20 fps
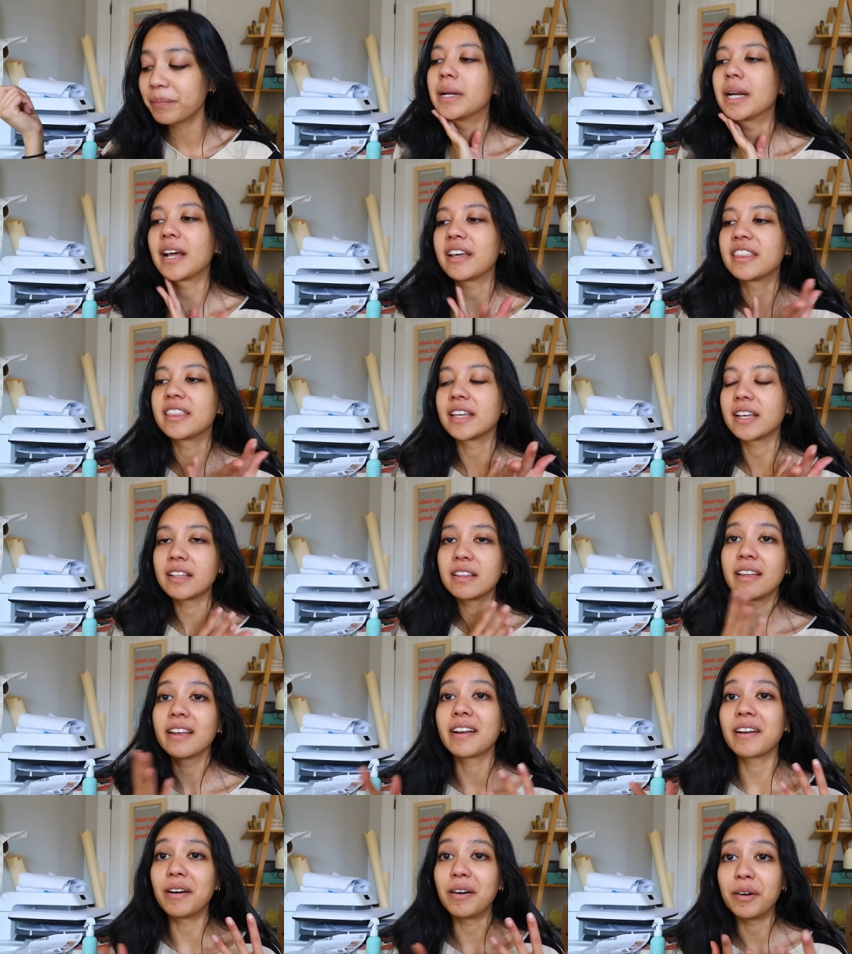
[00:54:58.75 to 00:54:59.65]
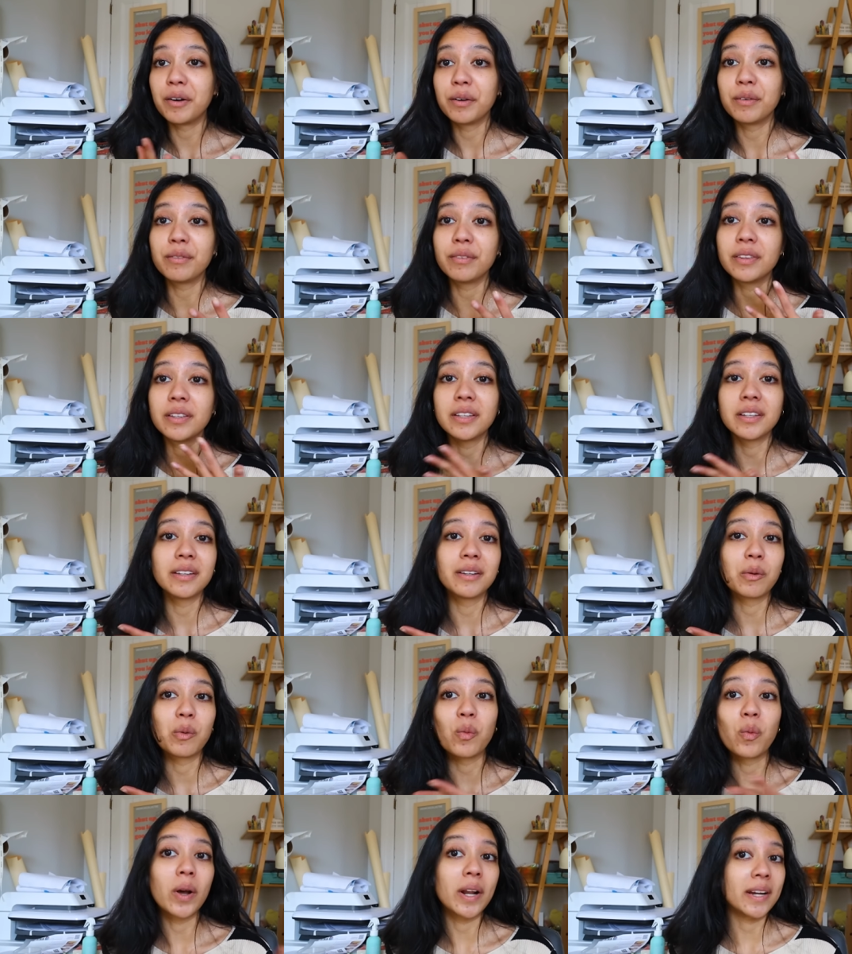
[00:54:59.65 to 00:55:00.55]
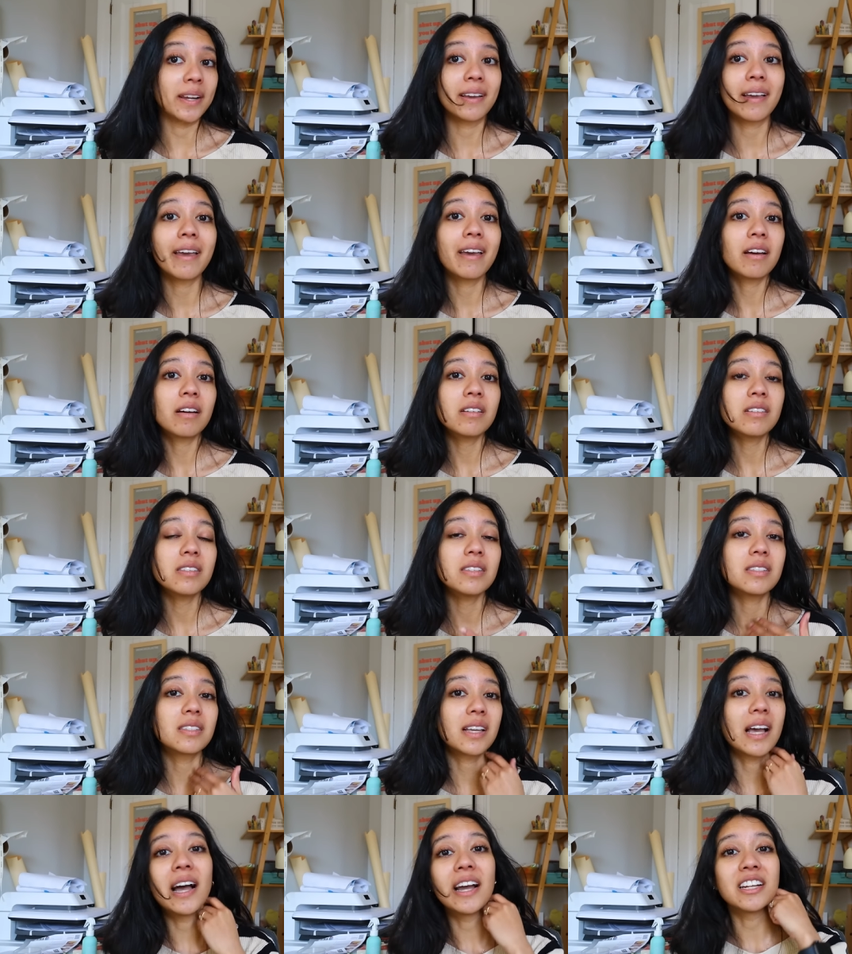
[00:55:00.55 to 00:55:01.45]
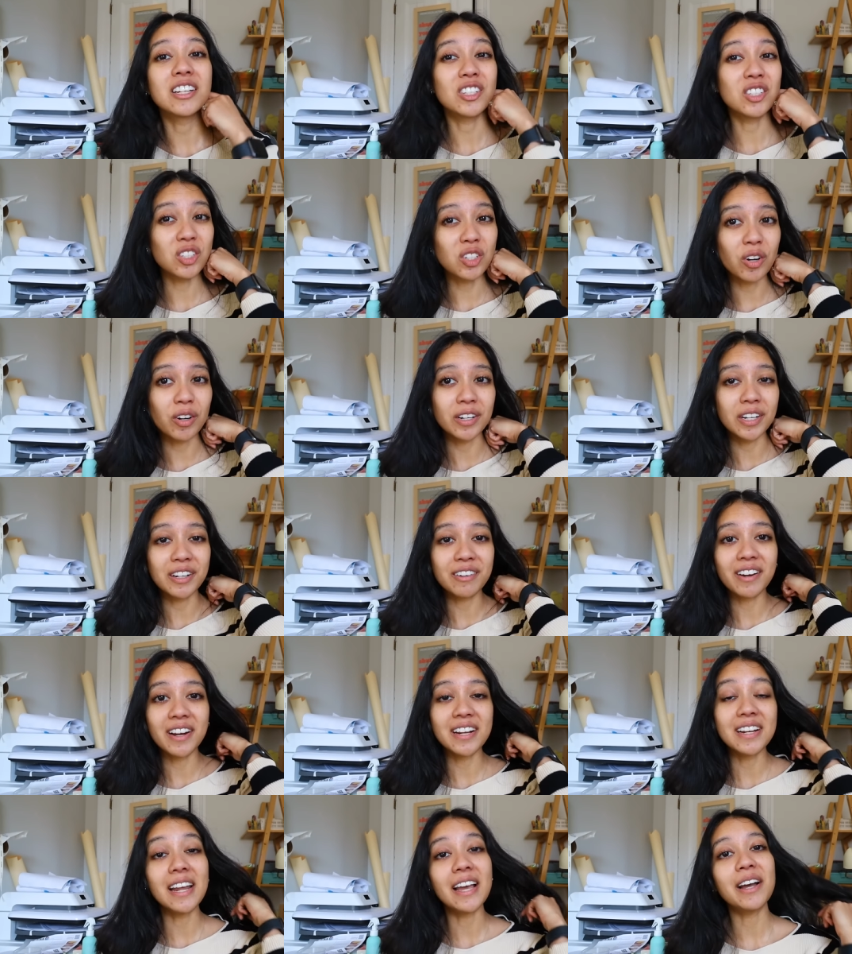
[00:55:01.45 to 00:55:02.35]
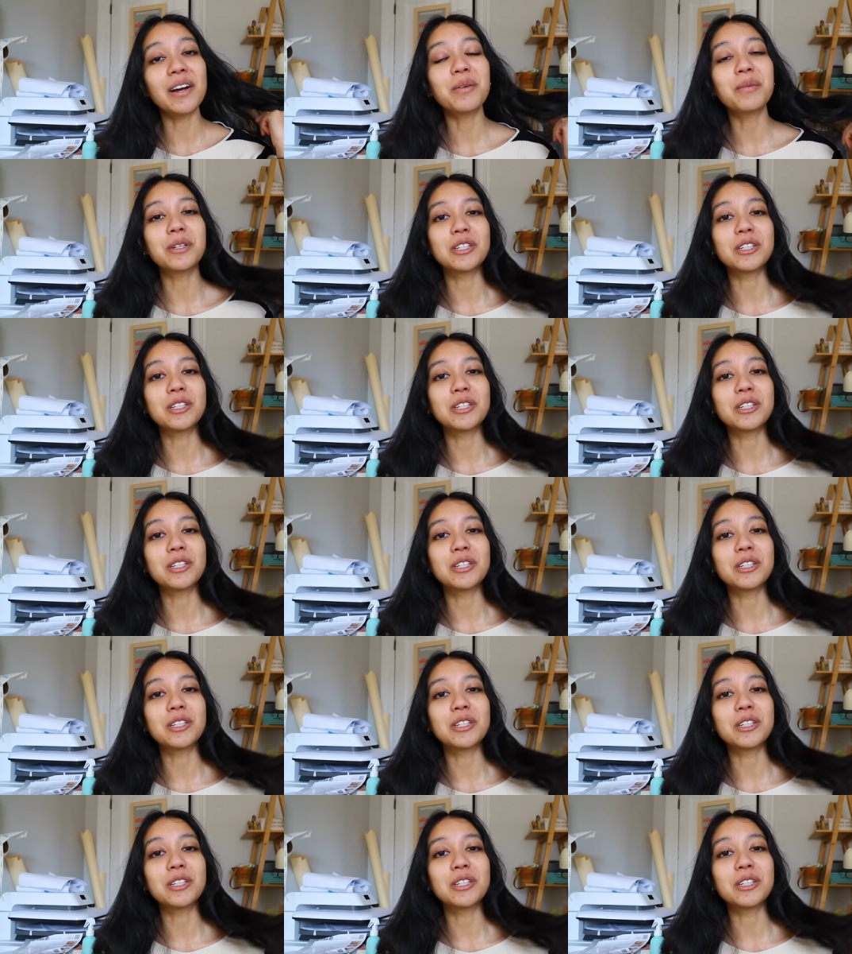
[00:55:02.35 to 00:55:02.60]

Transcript: But I think like all the wedding chaos is kind of starting right now